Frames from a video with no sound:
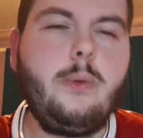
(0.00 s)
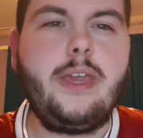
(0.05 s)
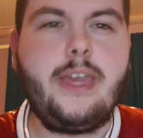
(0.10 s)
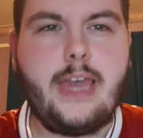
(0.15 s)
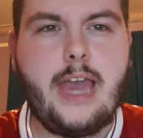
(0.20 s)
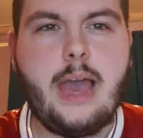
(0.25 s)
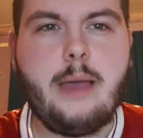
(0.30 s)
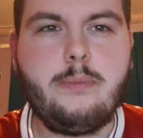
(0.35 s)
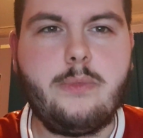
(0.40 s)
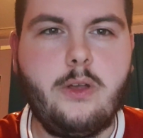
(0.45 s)

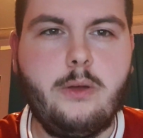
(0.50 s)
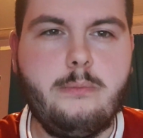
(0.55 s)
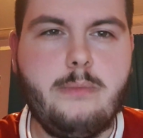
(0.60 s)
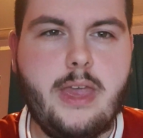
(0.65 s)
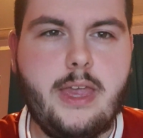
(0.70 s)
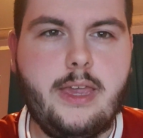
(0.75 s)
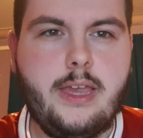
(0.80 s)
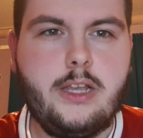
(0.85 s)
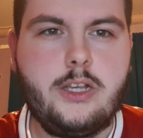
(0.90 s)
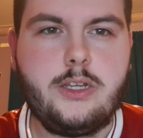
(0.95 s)
kept on
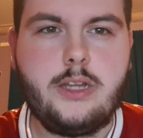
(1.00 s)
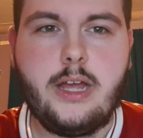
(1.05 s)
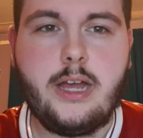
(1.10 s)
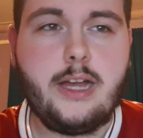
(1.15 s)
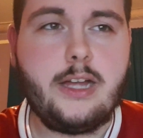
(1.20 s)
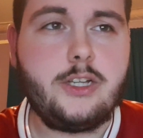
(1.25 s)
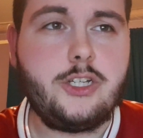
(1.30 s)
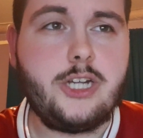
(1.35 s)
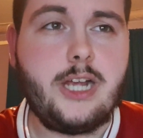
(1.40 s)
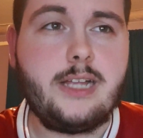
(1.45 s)
making
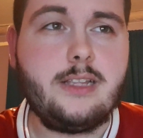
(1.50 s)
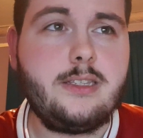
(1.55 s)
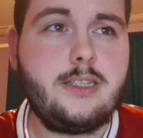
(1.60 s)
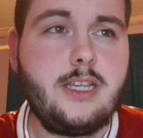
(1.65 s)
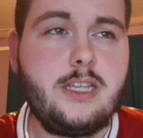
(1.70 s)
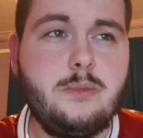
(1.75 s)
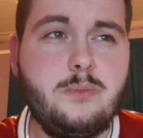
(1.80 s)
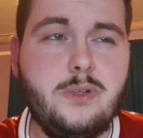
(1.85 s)
chances,